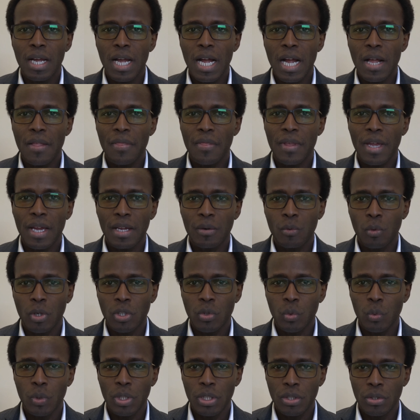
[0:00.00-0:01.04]
And then
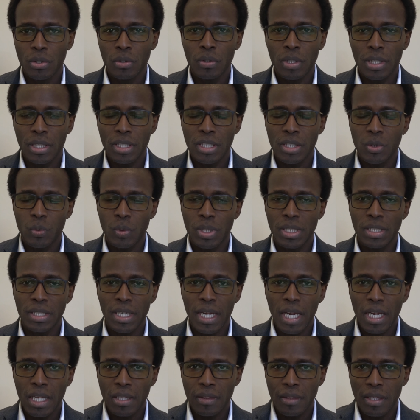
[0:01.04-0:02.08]
what we do is we
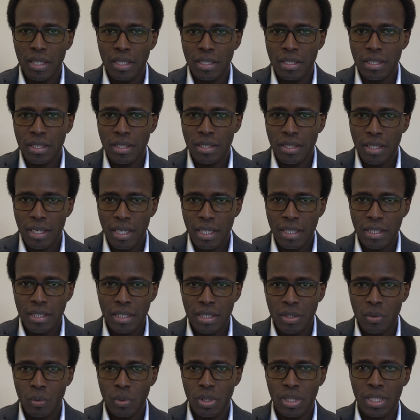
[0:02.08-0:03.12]
take this
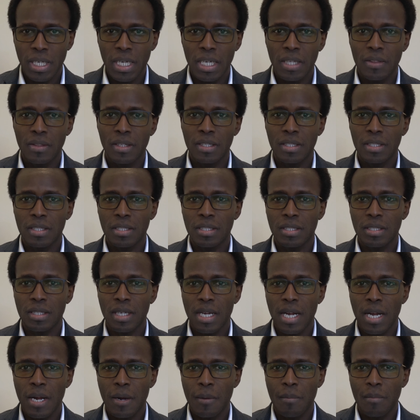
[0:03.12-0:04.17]
list, we take these
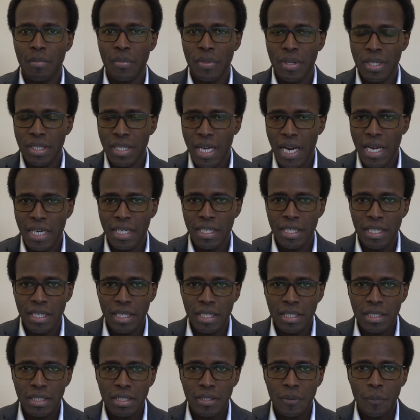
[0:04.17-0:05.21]

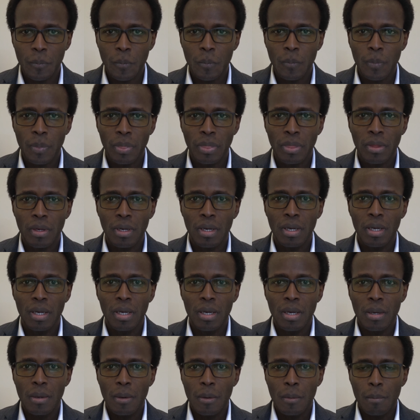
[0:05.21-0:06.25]
ideas,
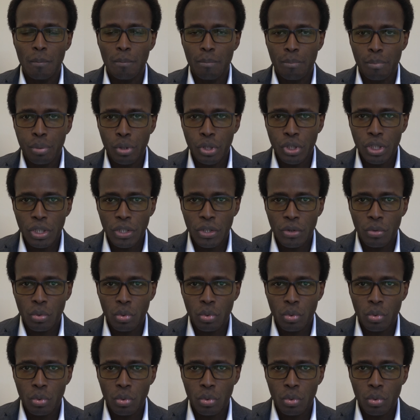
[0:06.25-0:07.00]
push it